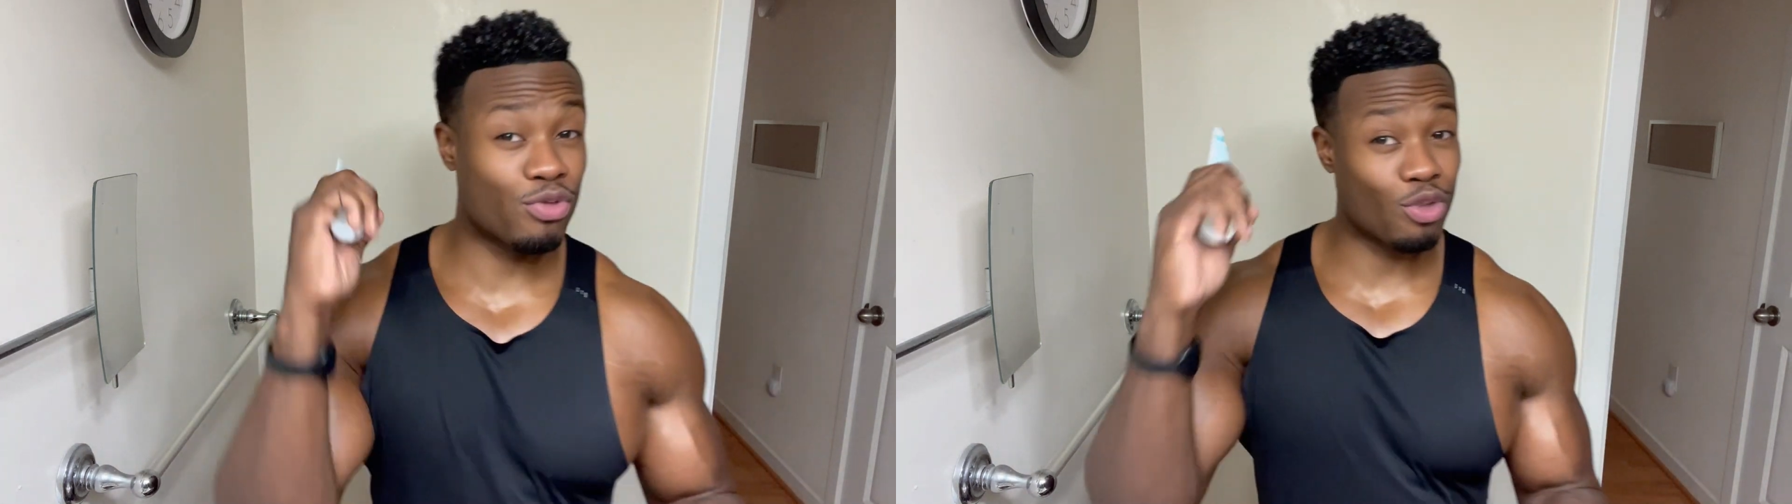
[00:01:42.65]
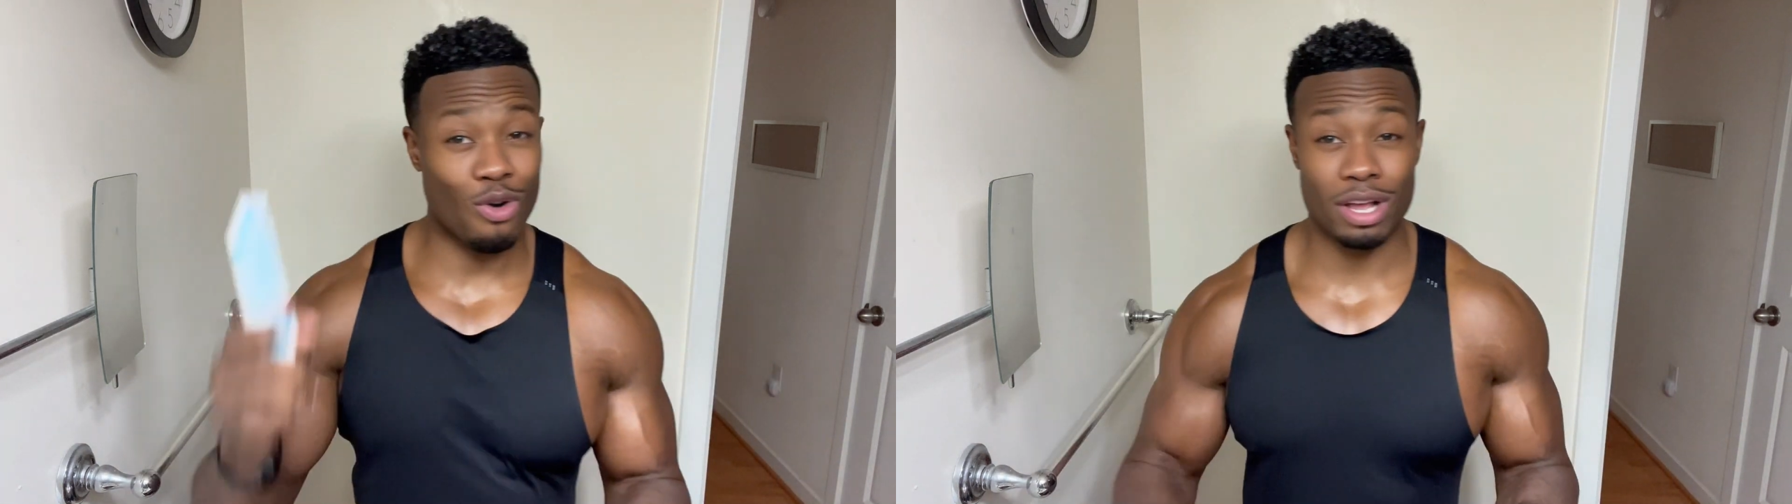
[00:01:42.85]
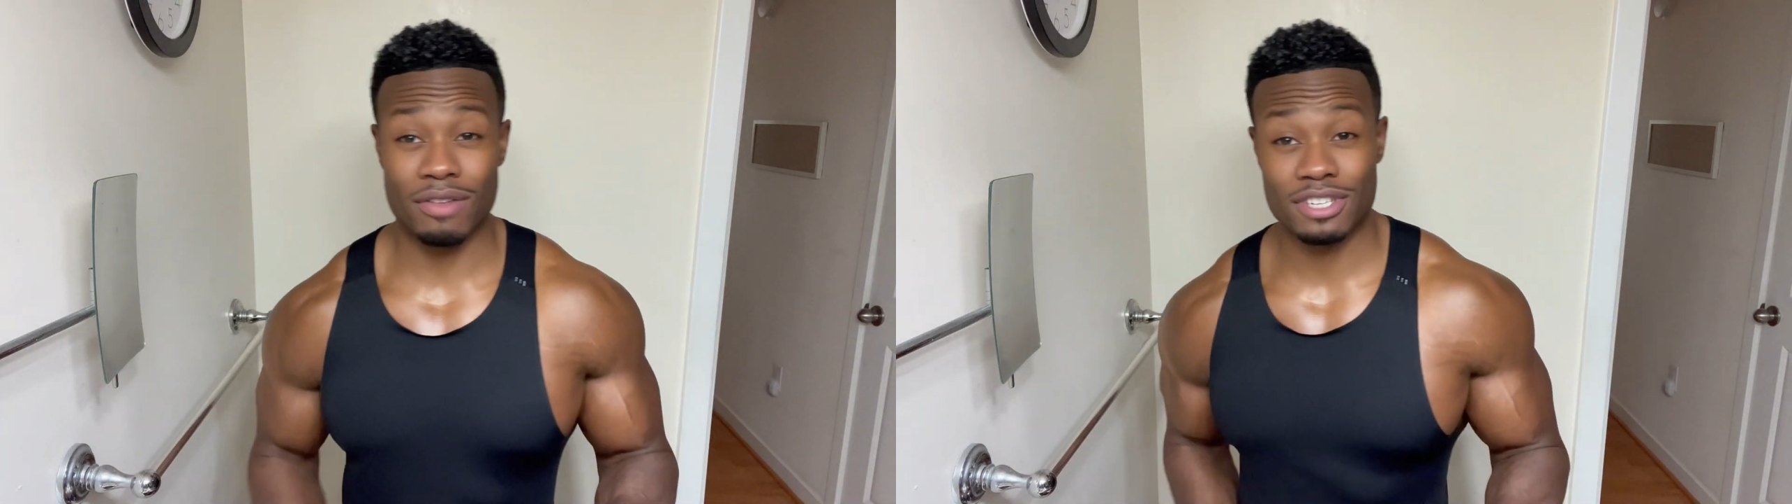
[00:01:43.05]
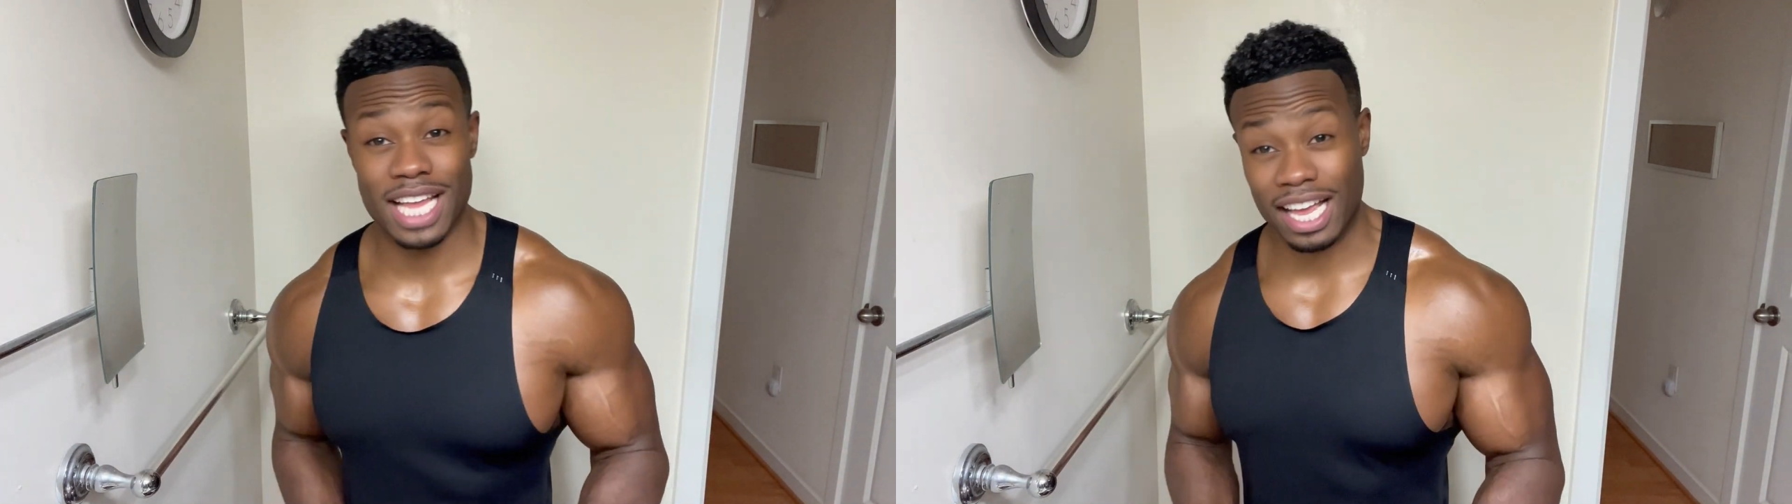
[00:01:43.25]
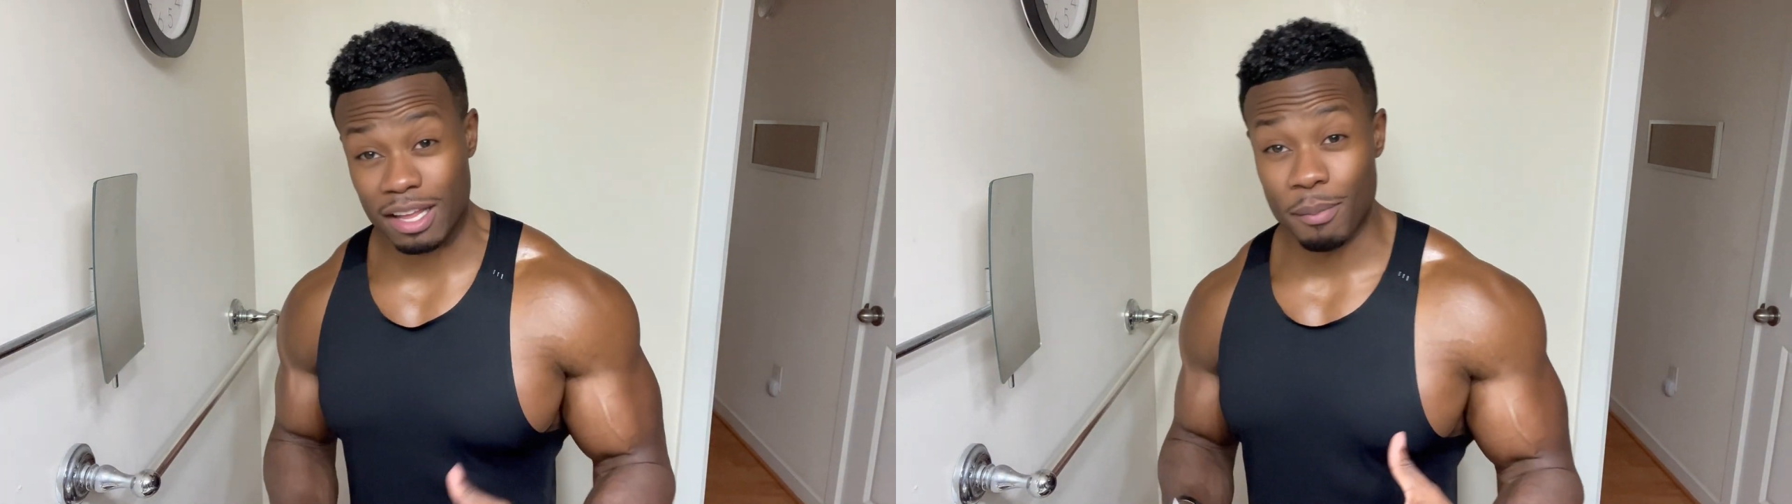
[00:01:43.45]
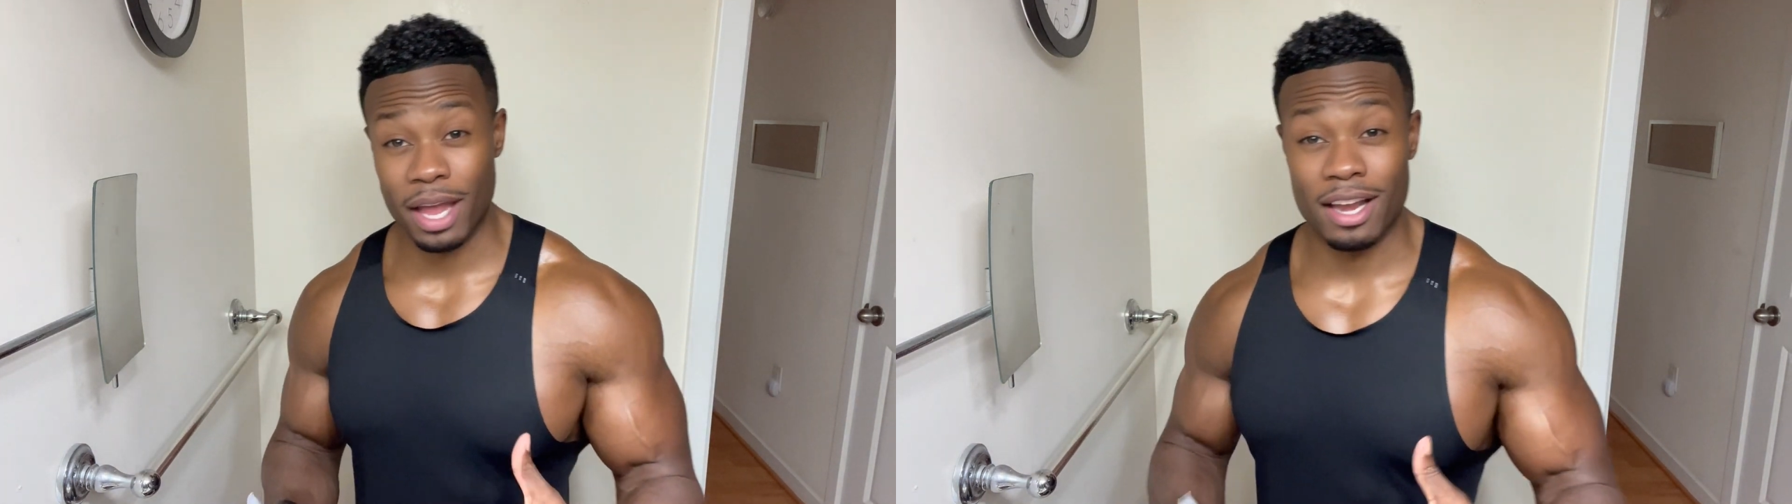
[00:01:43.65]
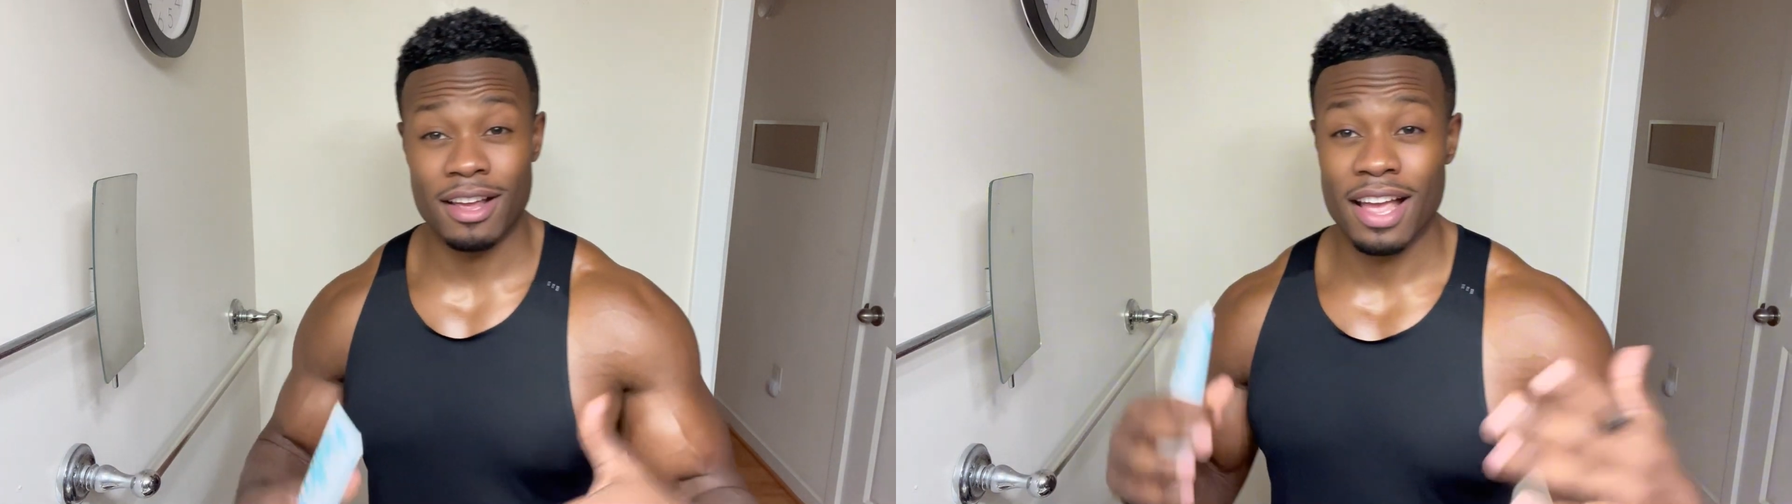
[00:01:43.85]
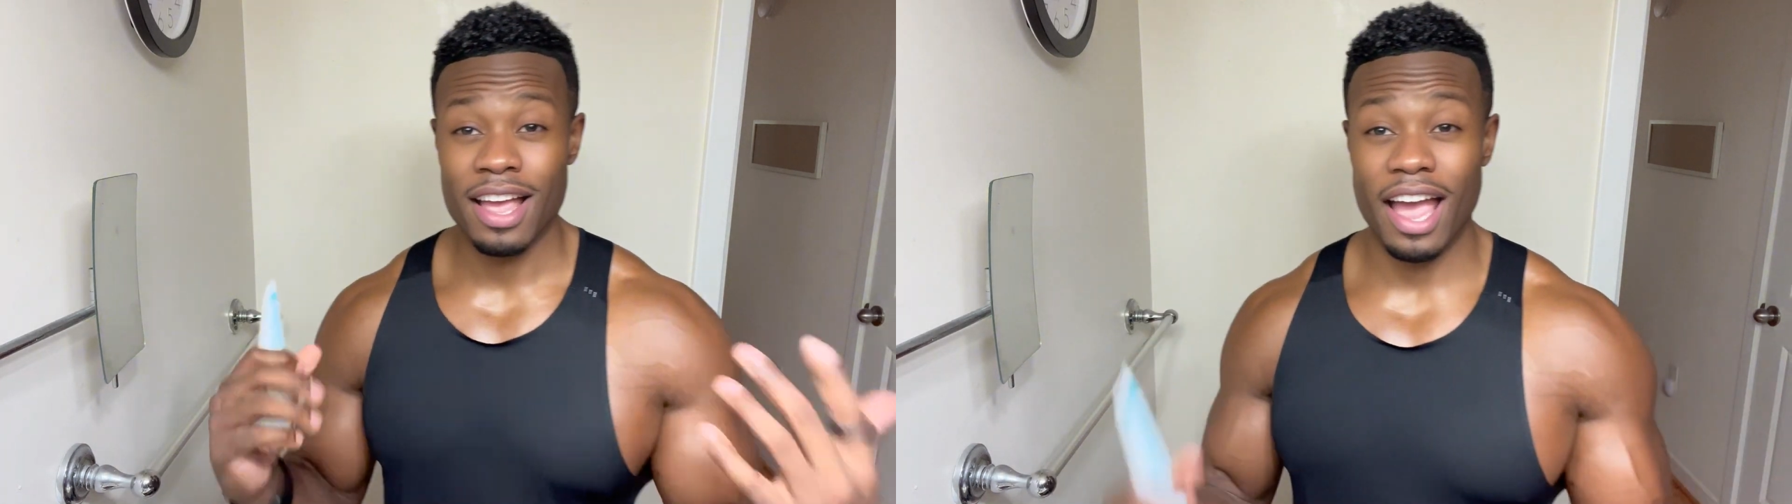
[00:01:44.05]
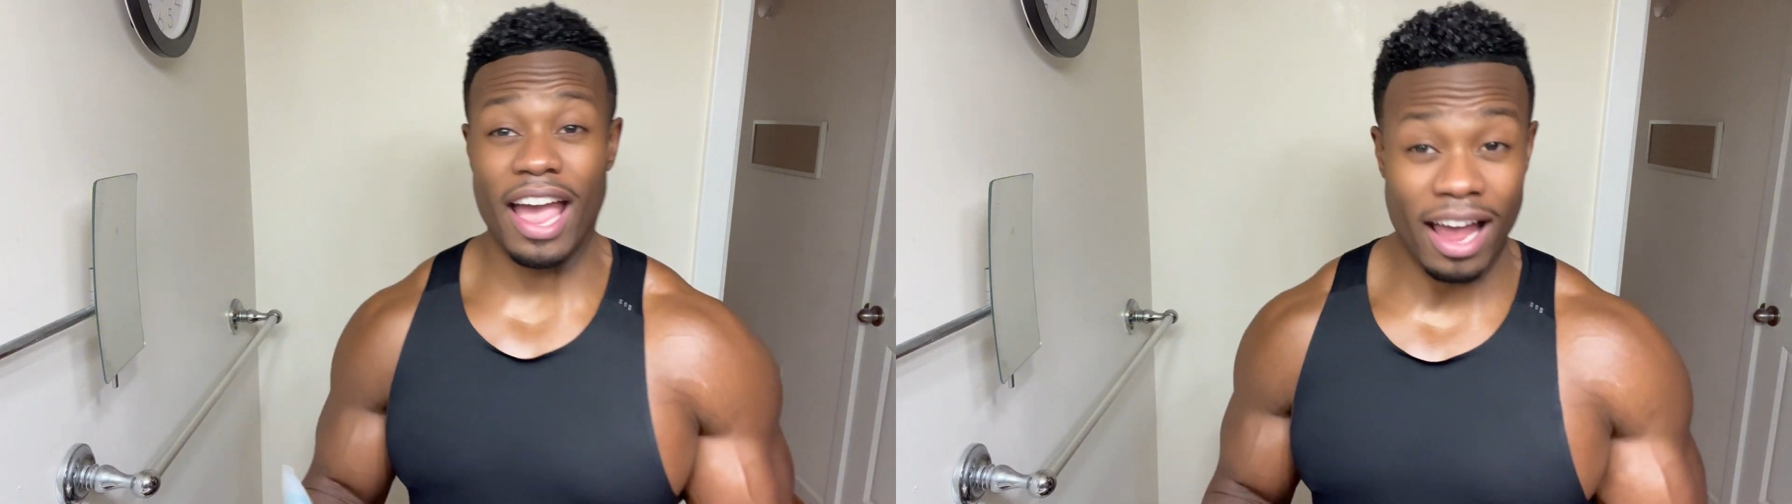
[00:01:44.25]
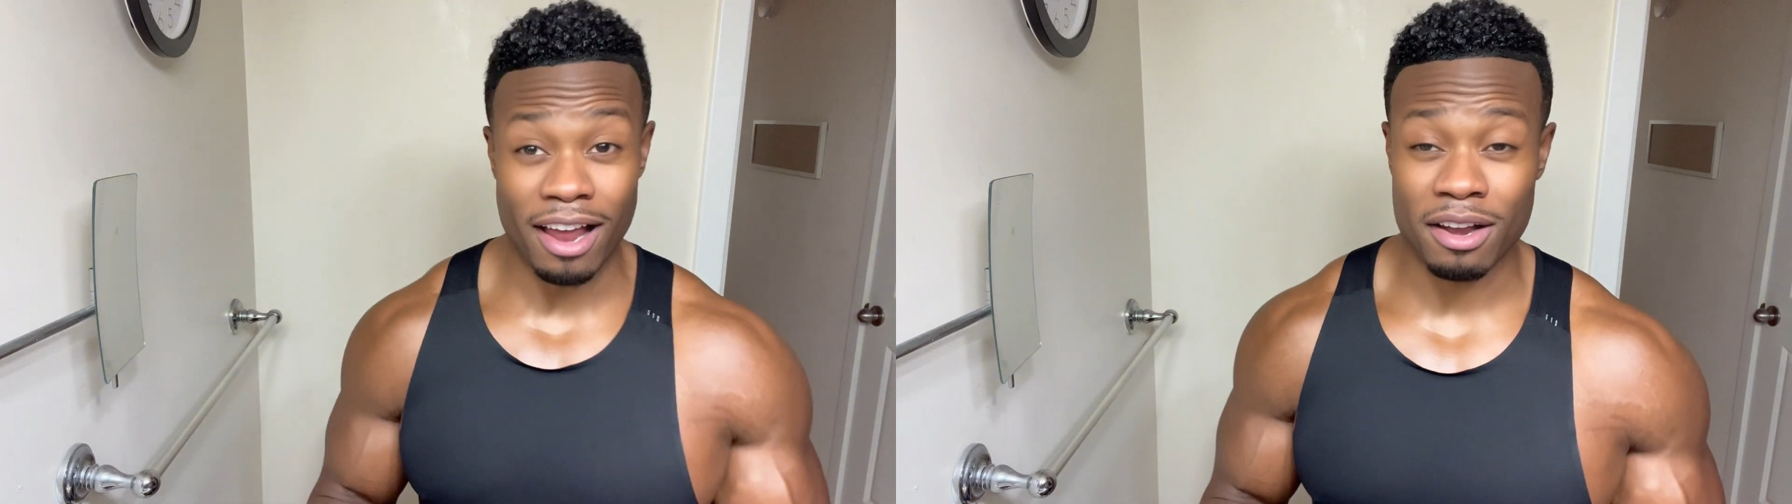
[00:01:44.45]
throw it in the recycling bin
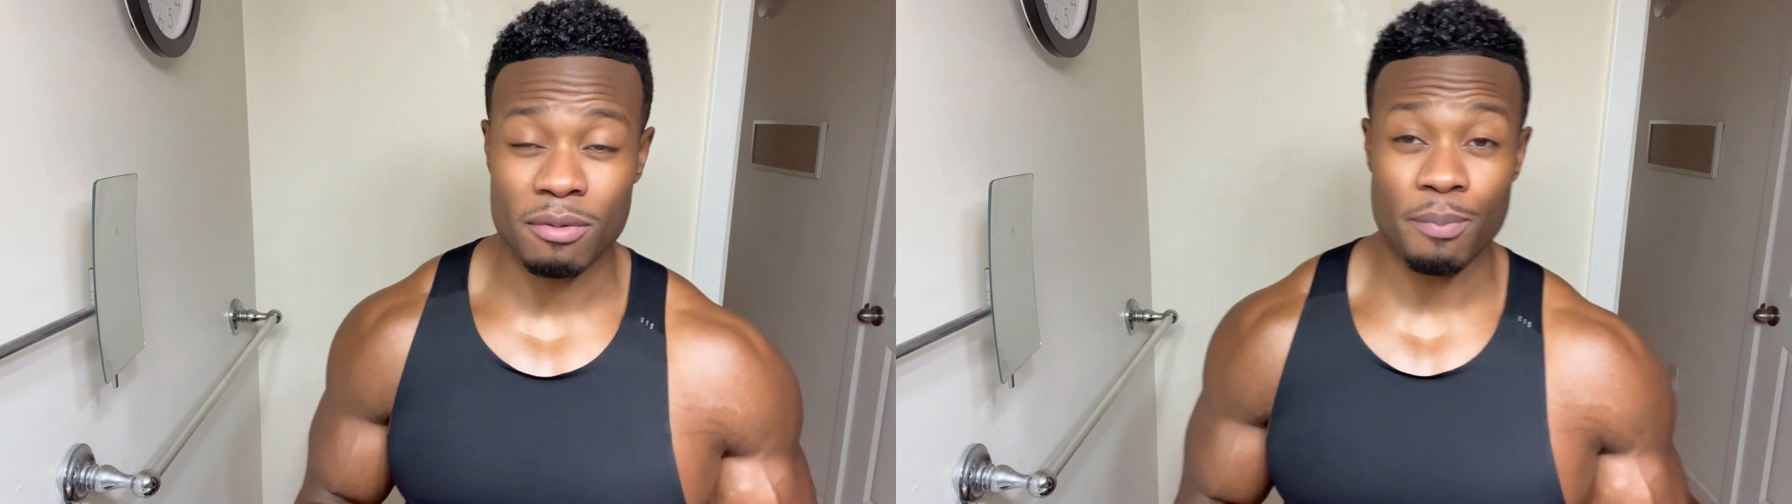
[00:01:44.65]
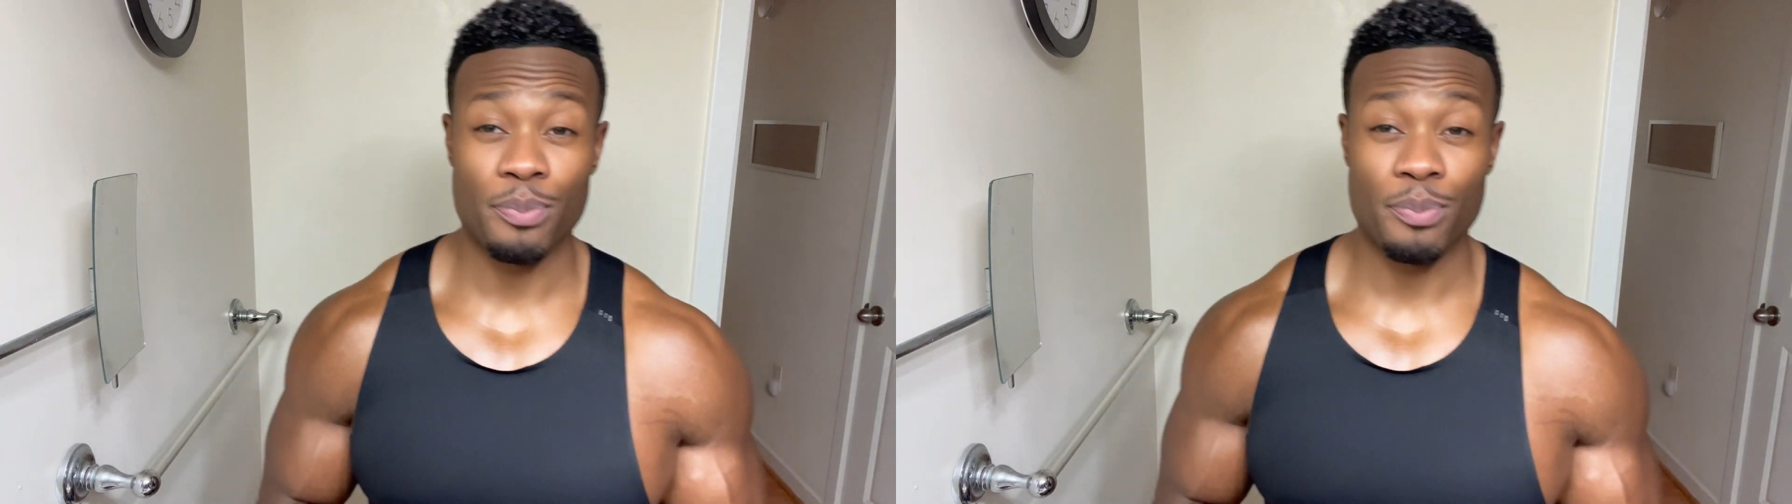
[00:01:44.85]
and